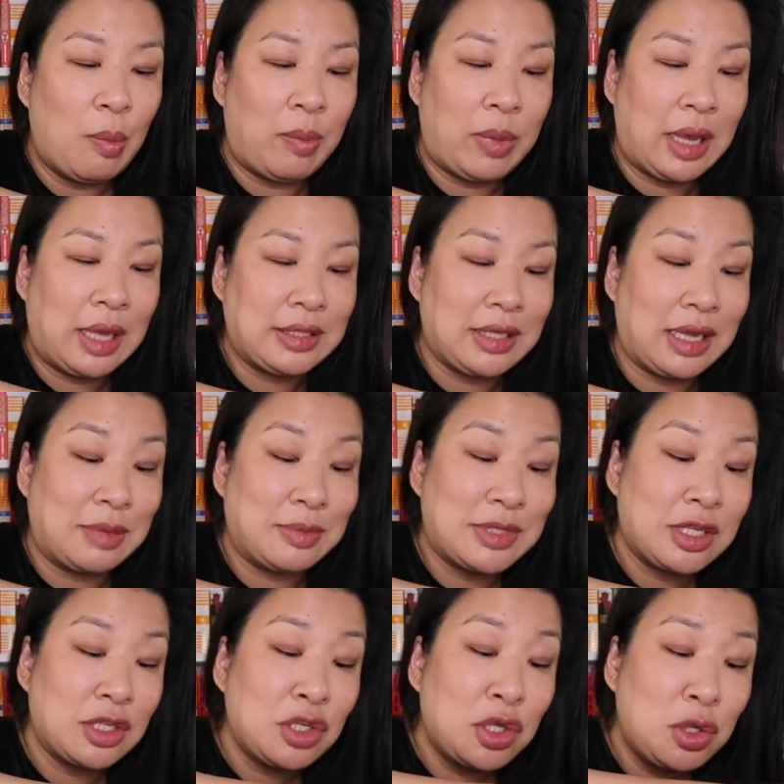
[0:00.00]
but I'm
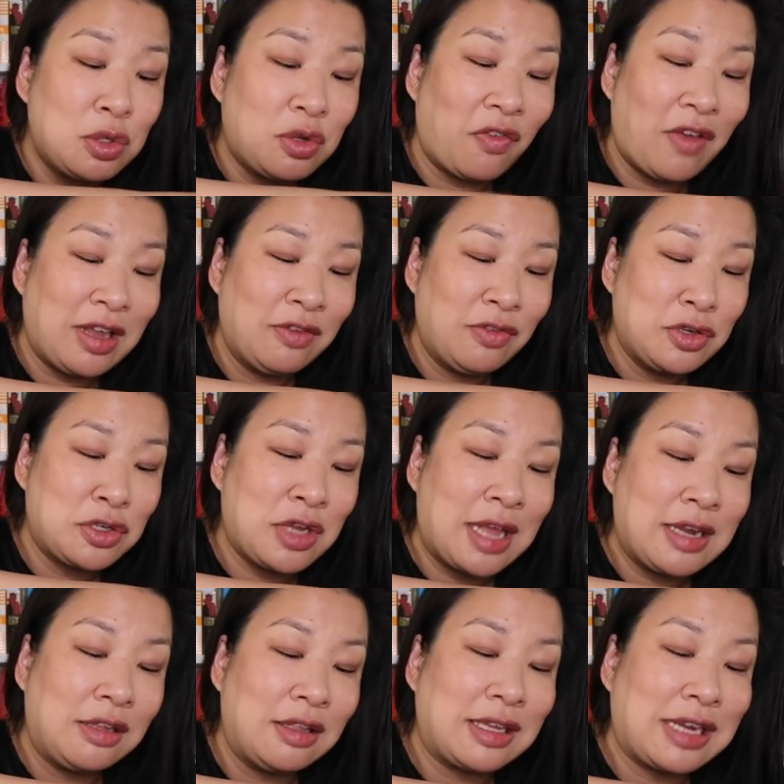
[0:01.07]
such a huge fan of her
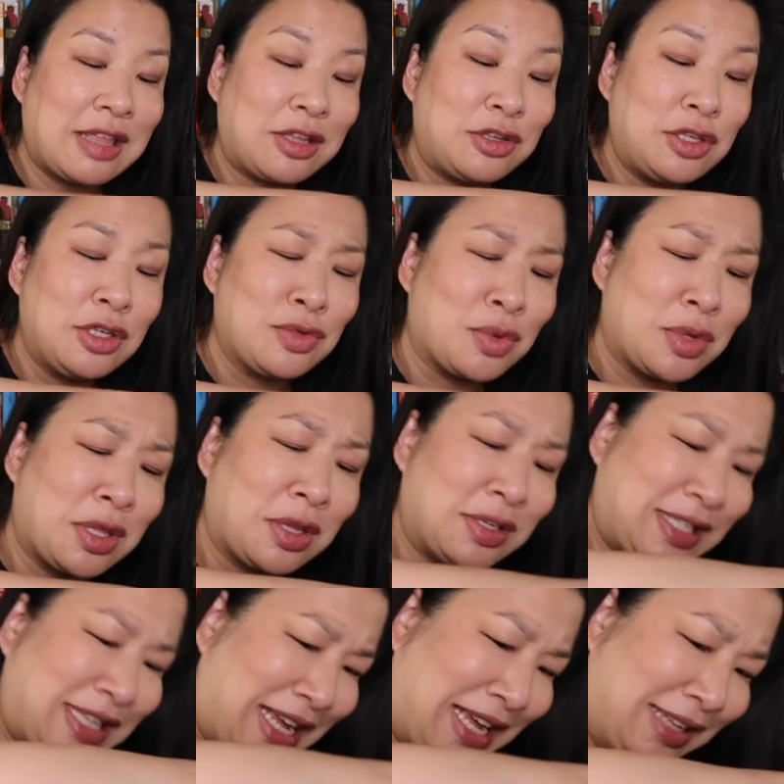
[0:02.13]
channel and I think she has really
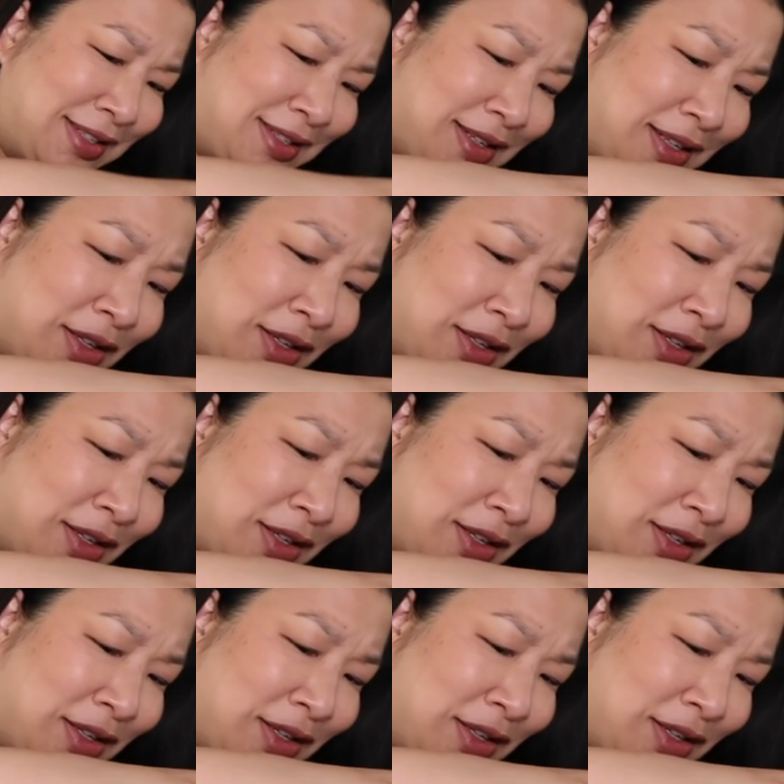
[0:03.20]
good taste